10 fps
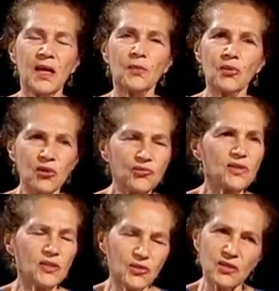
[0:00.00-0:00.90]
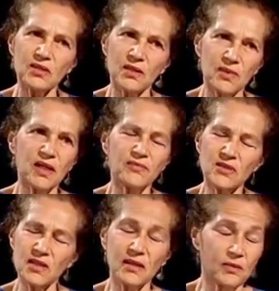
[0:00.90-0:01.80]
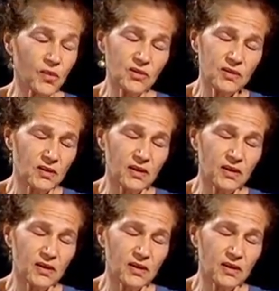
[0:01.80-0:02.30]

But all traditions, I would have to say that most